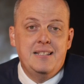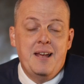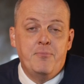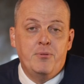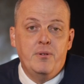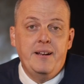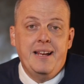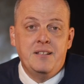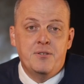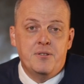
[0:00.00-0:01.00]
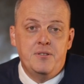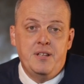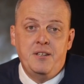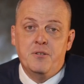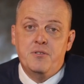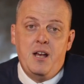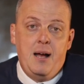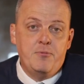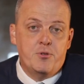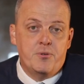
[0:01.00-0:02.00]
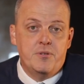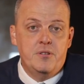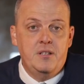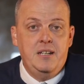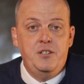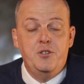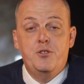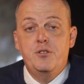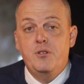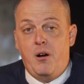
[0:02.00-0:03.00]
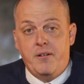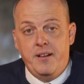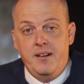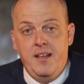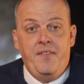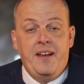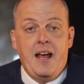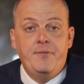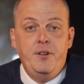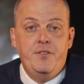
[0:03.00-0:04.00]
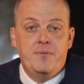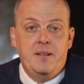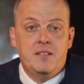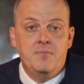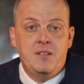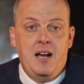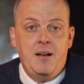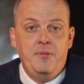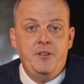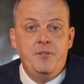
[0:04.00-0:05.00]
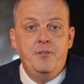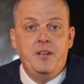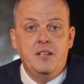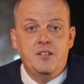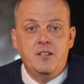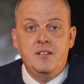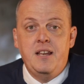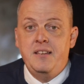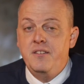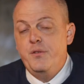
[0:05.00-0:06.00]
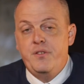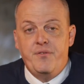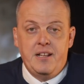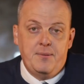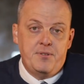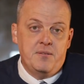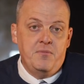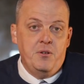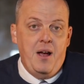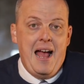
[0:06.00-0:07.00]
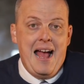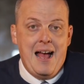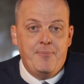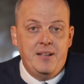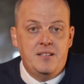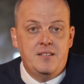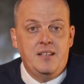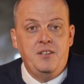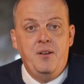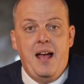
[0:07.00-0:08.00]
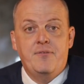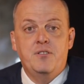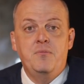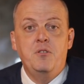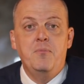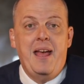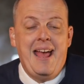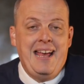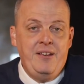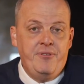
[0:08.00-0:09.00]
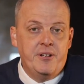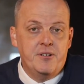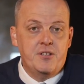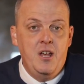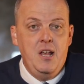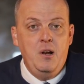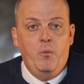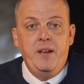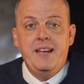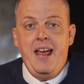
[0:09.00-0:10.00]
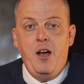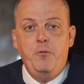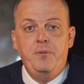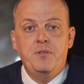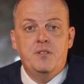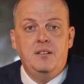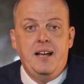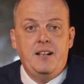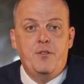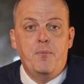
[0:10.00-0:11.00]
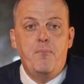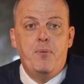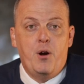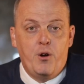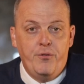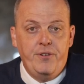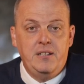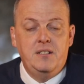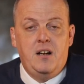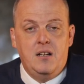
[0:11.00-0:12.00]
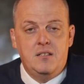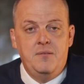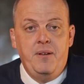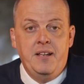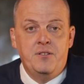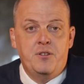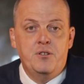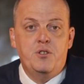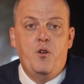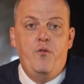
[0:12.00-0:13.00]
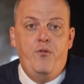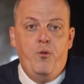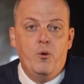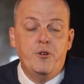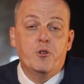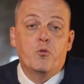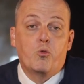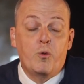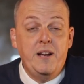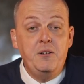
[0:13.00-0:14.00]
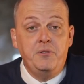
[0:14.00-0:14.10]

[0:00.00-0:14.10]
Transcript: temporary inserts in your top drawers to get you started. And then after you've spent some time in your new kitchen and you've developed some new habits and you have some new behaviors, we can help you select the perfect custom inserts for your real